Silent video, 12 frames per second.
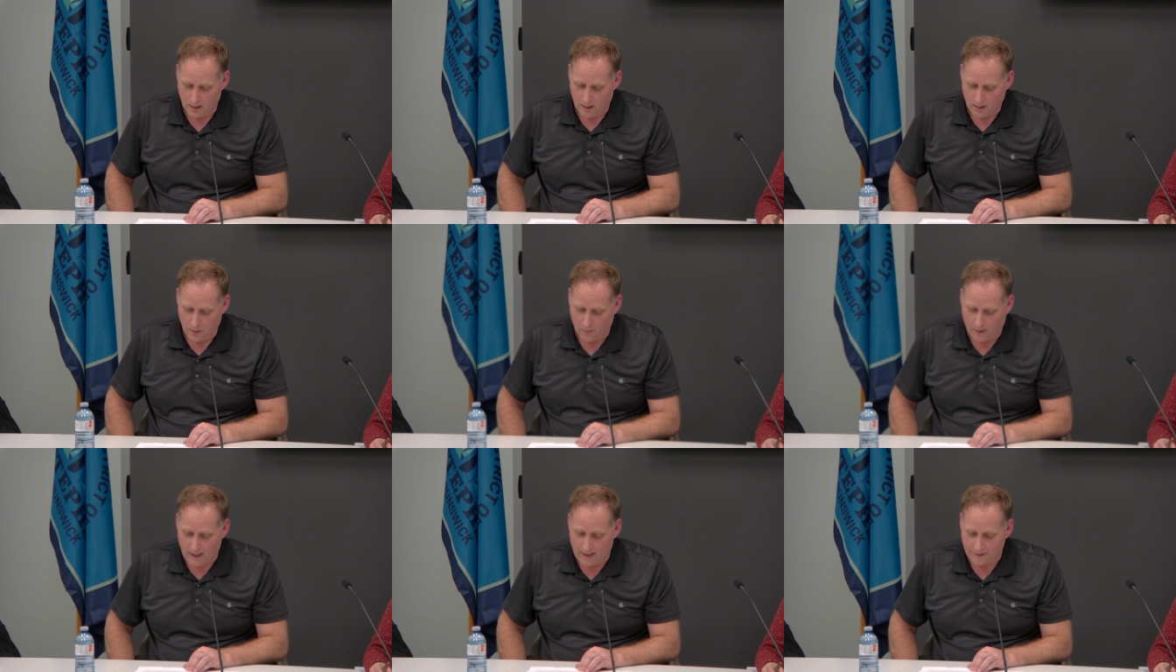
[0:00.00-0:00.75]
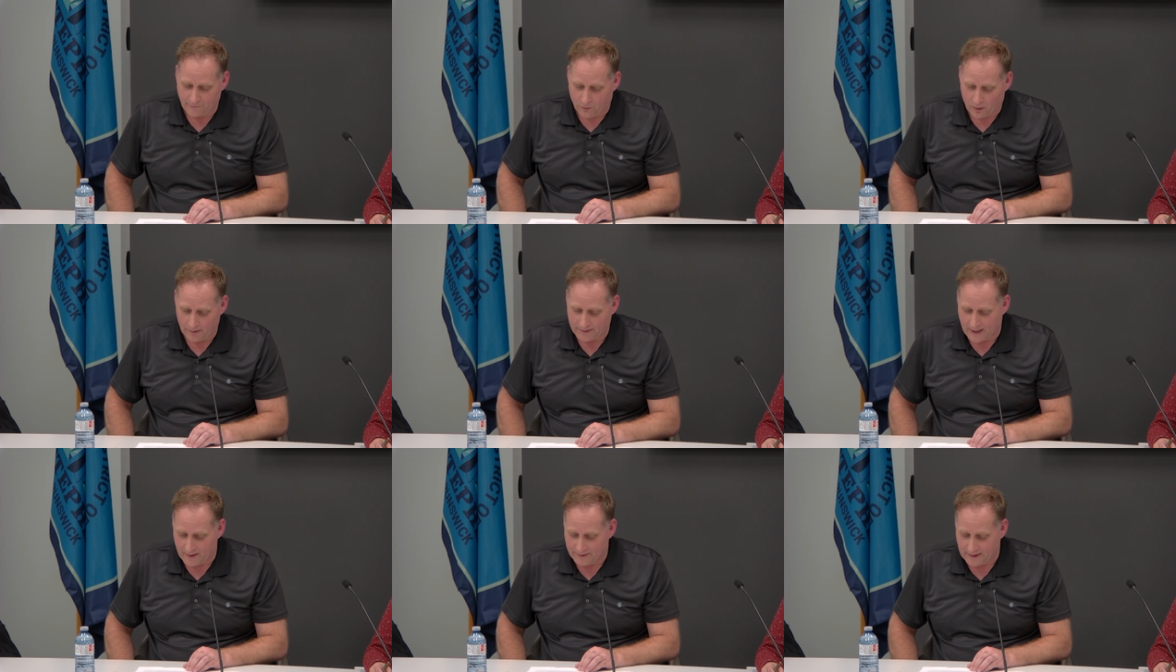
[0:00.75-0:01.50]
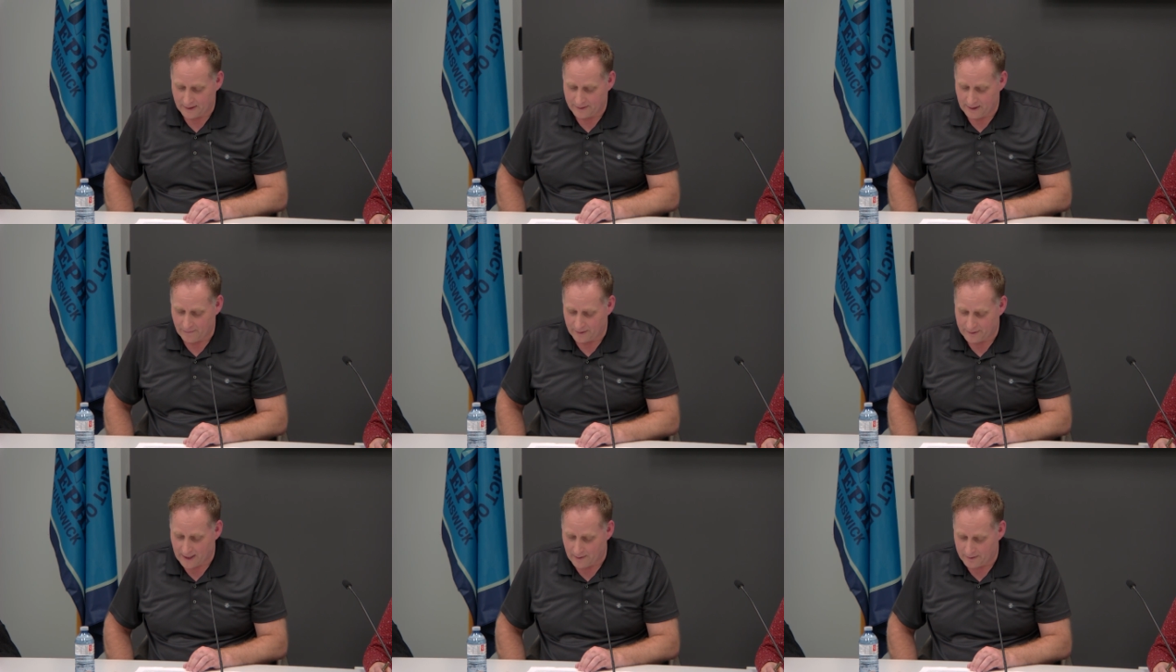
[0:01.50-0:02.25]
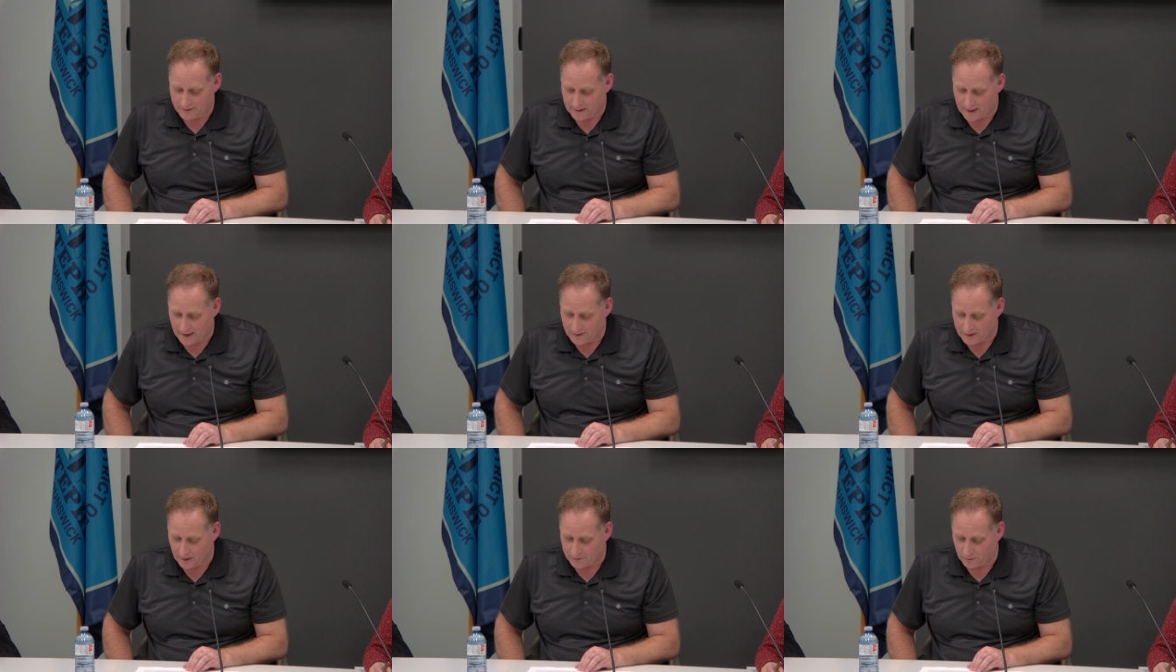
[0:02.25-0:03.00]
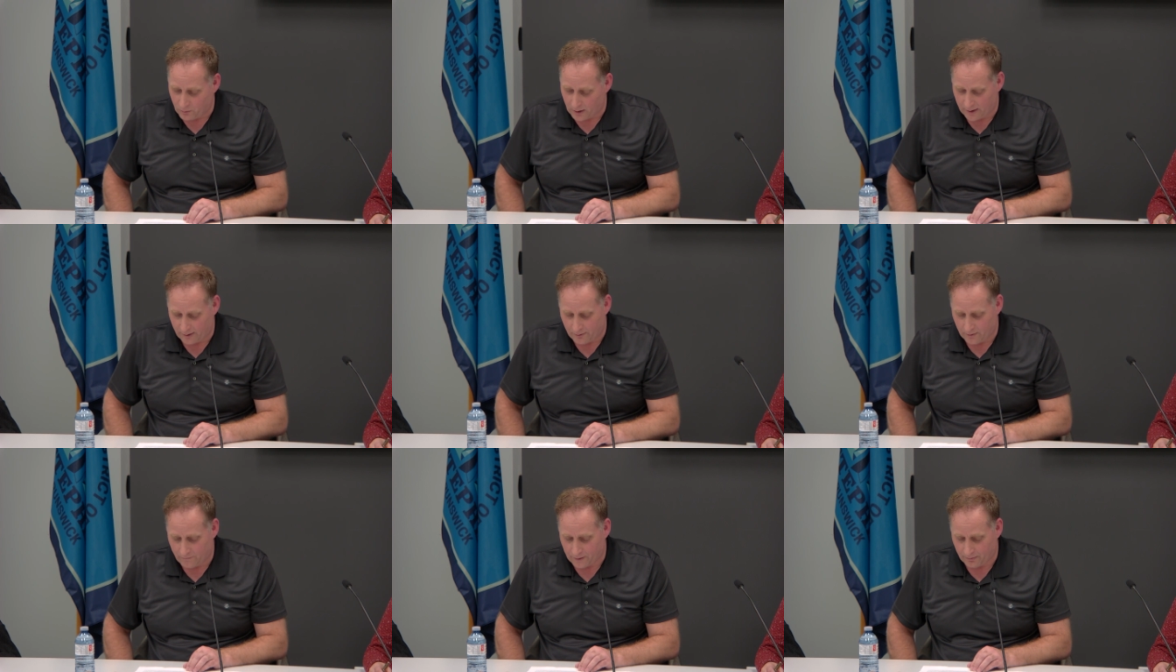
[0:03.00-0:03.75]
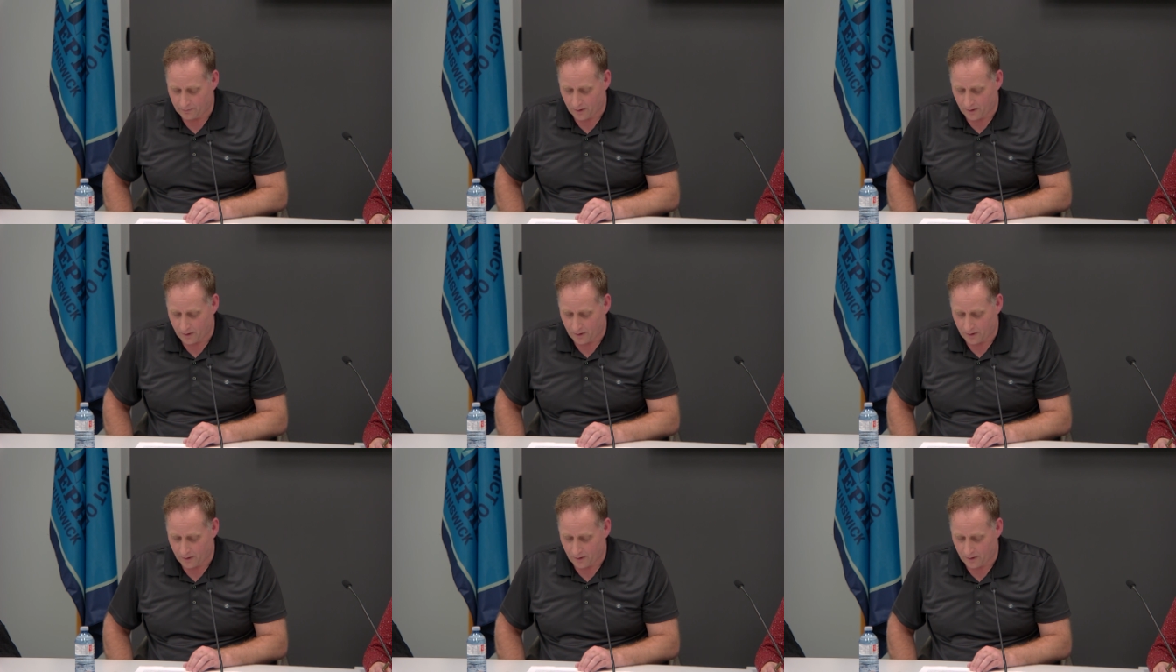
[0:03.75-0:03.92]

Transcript: Whereas the former town of St. Stephen established an unsheltered working group for the